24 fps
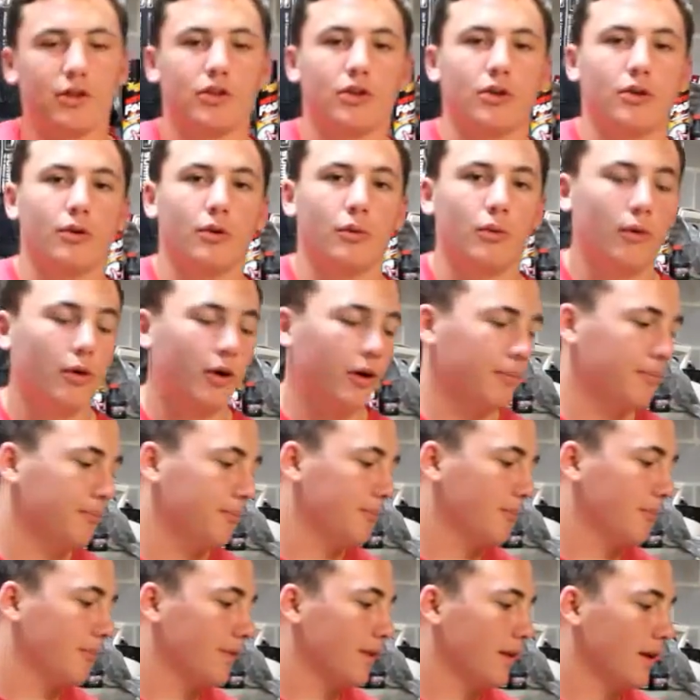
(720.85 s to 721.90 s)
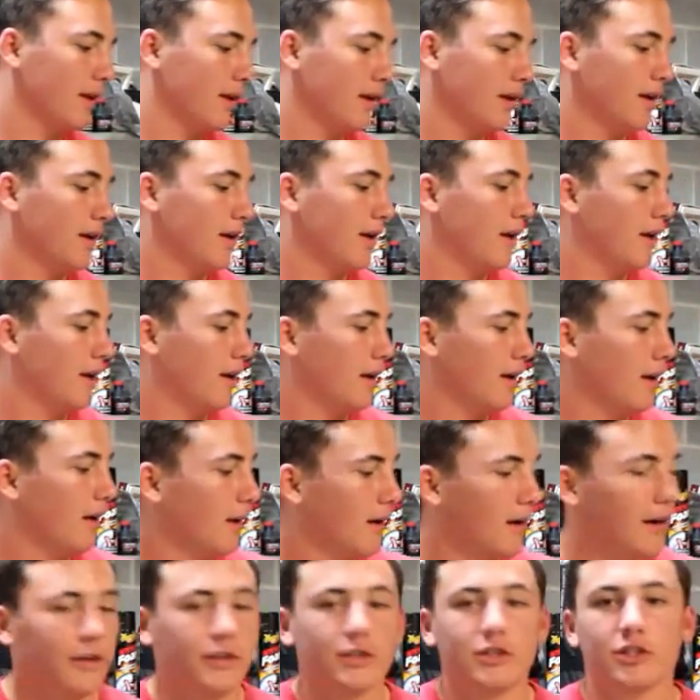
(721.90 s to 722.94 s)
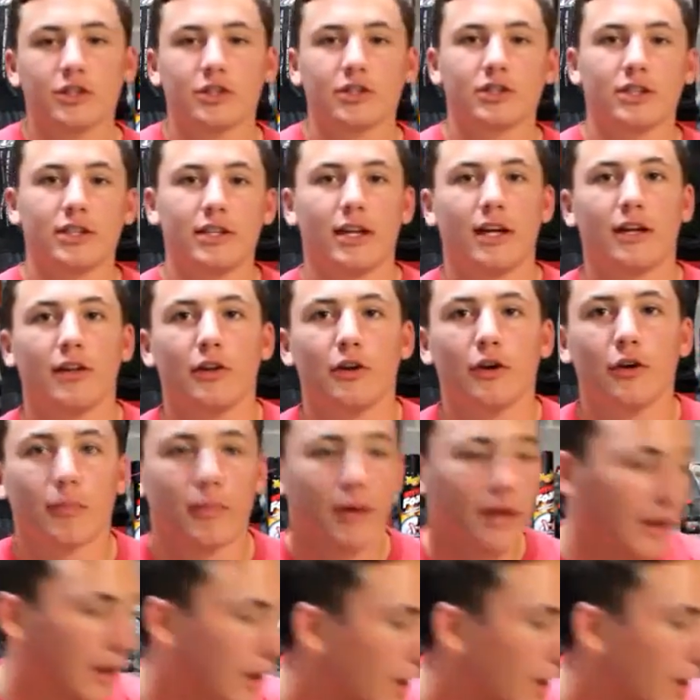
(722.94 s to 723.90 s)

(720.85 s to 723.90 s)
to 2 to 1. You should have seen that look my